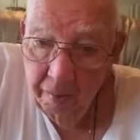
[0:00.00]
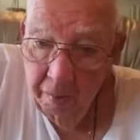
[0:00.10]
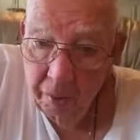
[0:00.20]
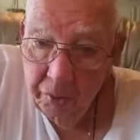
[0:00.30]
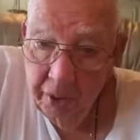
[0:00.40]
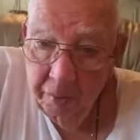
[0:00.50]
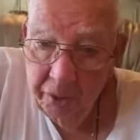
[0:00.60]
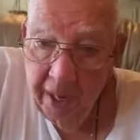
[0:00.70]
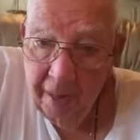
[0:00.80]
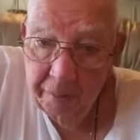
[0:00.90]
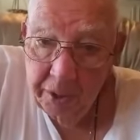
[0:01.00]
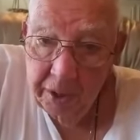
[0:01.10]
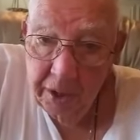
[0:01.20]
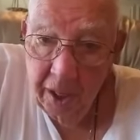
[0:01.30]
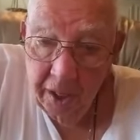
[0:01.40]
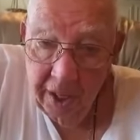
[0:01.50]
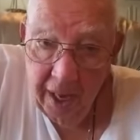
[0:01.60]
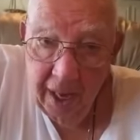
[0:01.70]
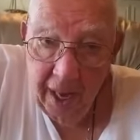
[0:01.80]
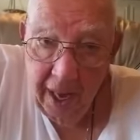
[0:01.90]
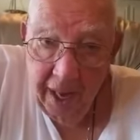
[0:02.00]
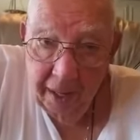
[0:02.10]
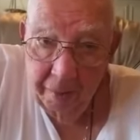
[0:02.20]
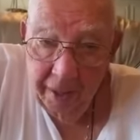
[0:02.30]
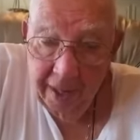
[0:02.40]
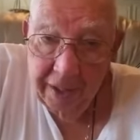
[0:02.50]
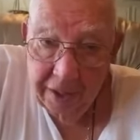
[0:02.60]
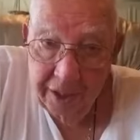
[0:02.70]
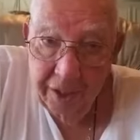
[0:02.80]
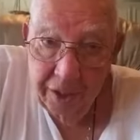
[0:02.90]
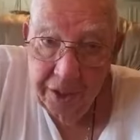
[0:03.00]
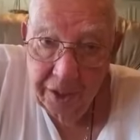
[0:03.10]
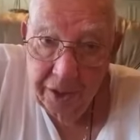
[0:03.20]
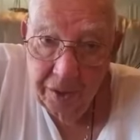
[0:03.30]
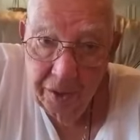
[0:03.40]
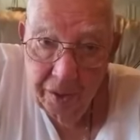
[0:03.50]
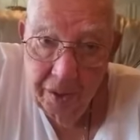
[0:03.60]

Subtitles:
Most of them Japs are yellow-eyed, but they can see good too.